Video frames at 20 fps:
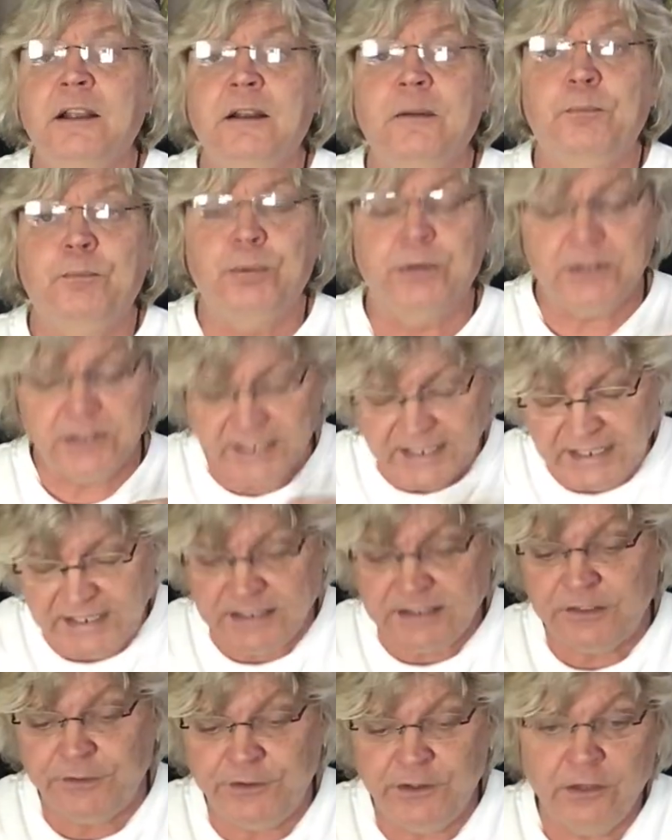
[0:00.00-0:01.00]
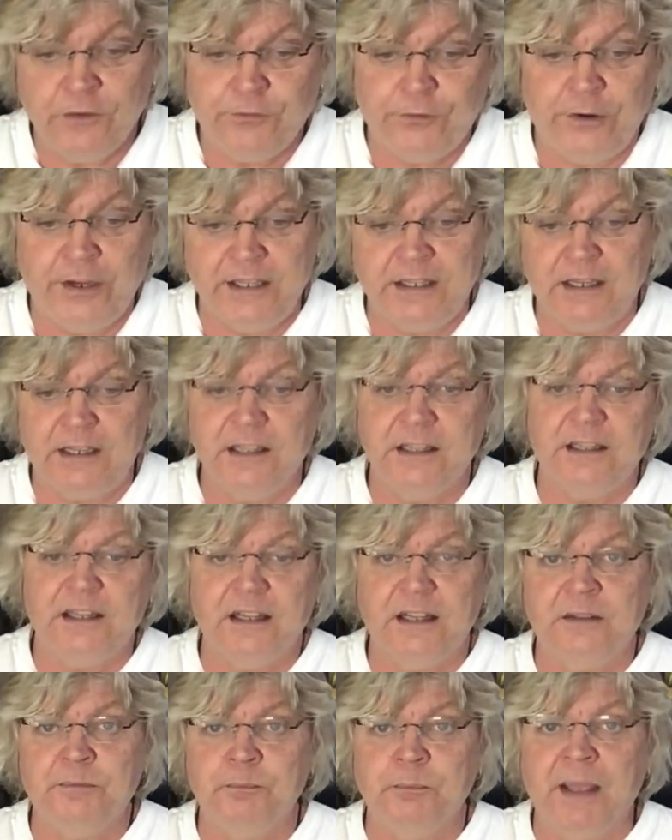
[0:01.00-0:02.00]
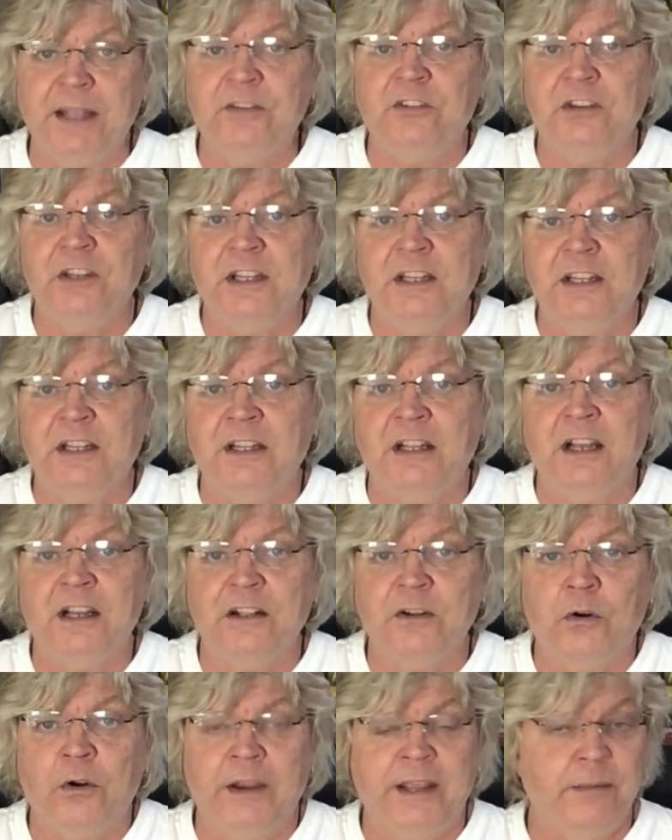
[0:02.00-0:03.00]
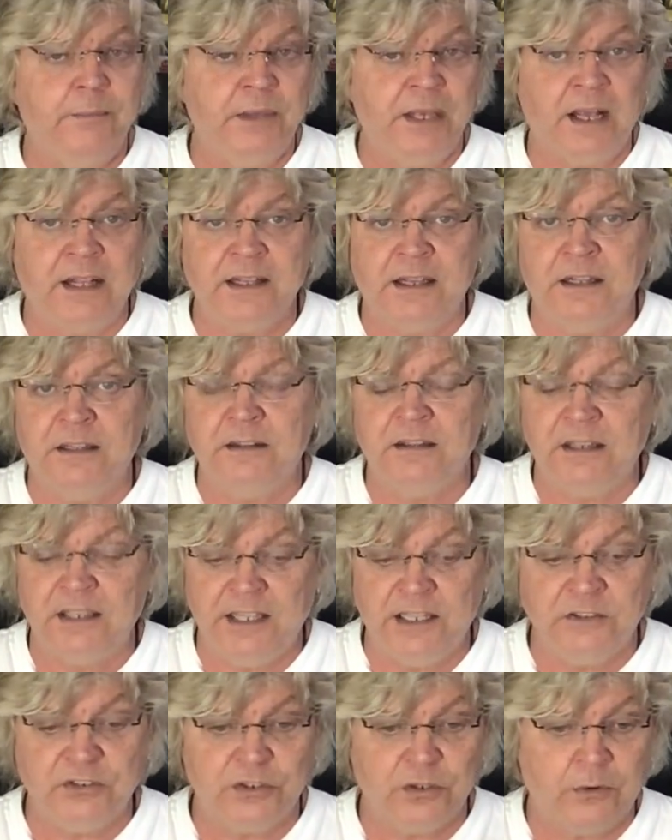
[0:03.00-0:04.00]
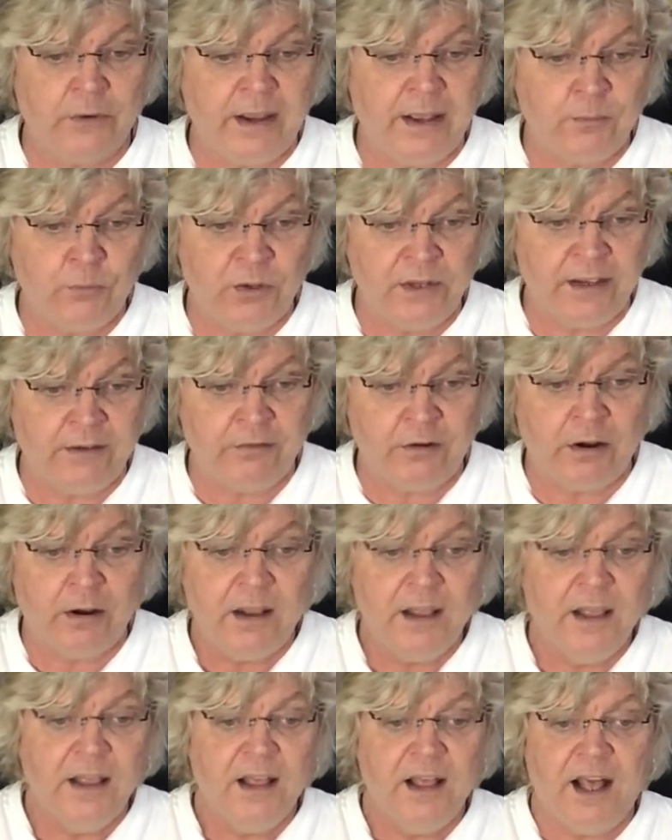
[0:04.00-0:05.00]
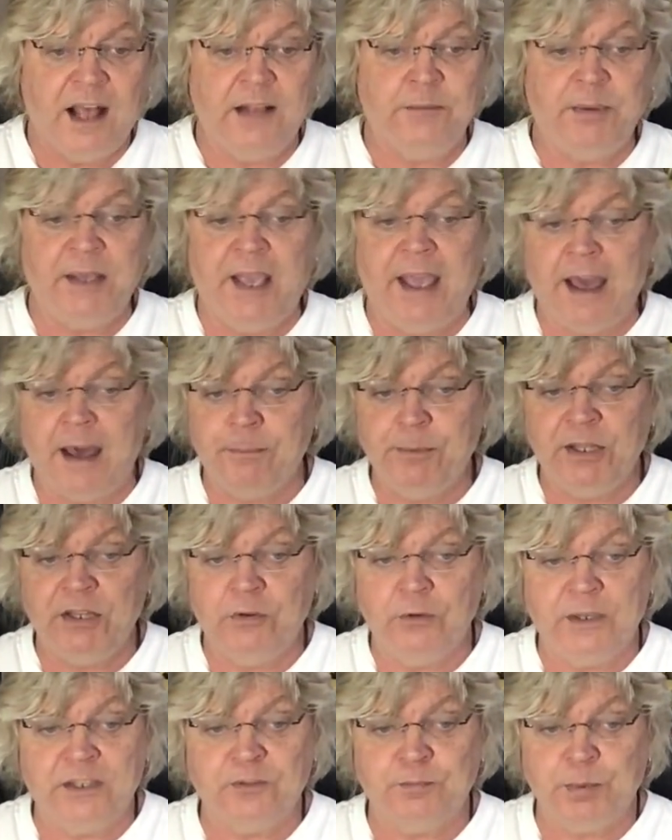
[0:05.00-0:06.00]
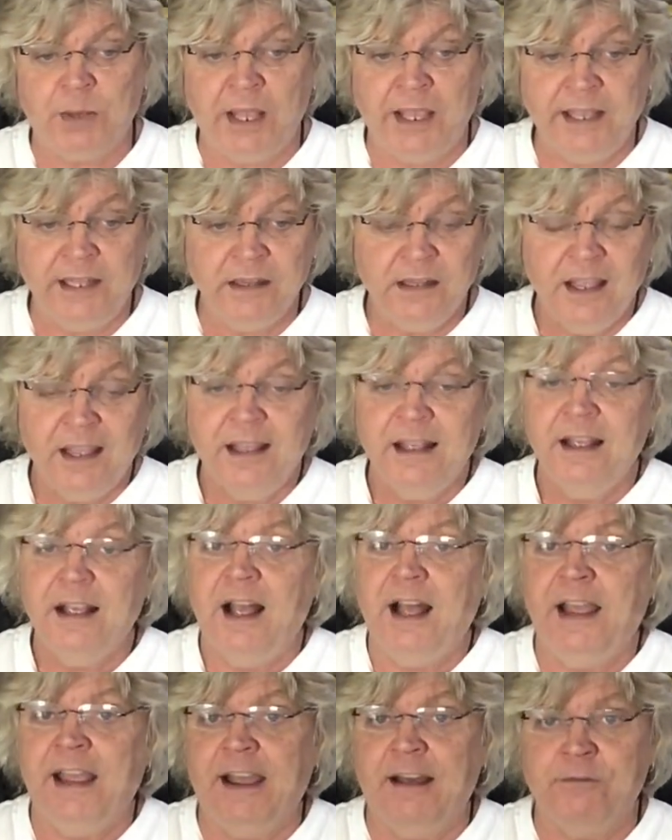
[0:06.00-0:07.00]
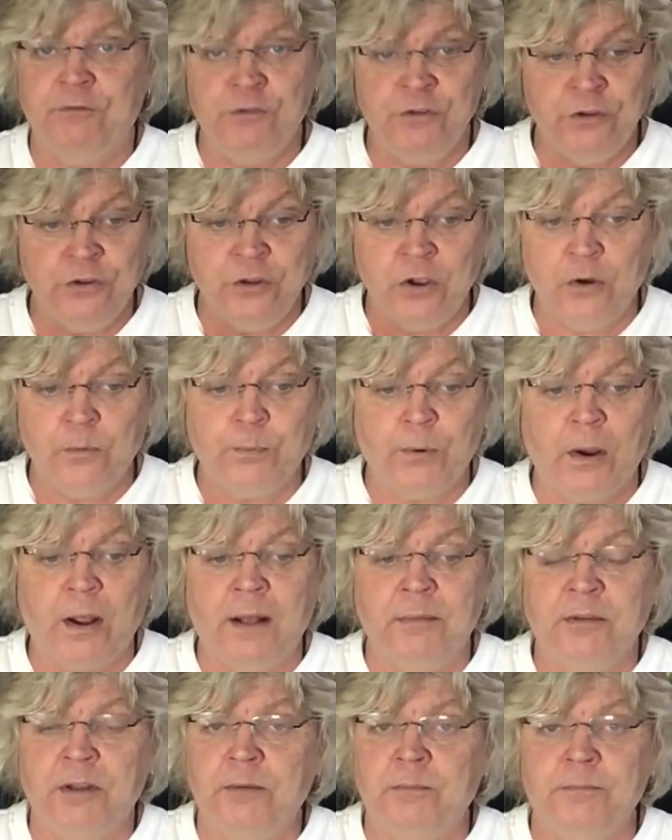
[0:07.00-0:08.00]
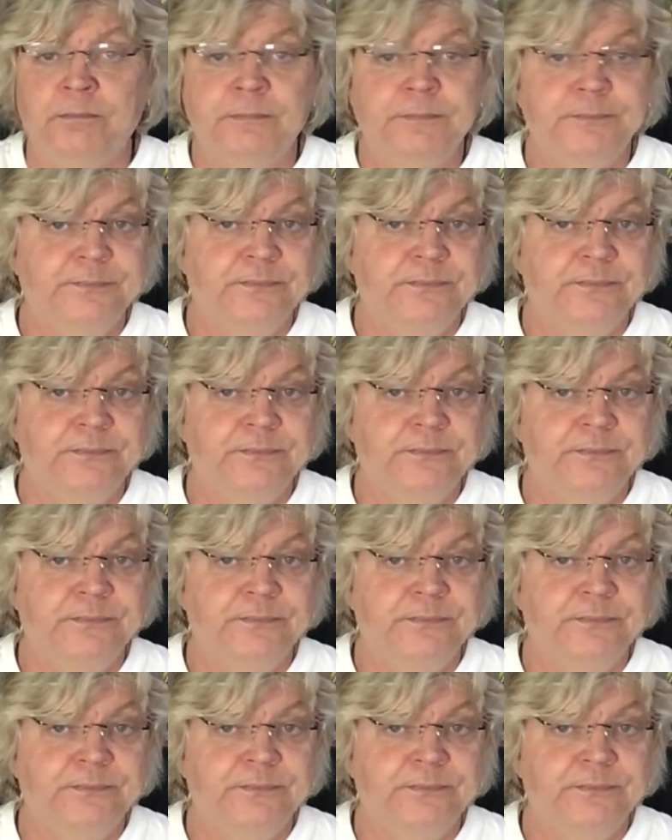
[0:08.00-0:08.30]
please feel free to mention it or hit me out on Instagram, whatever. I'd be happy to explain. I have no problem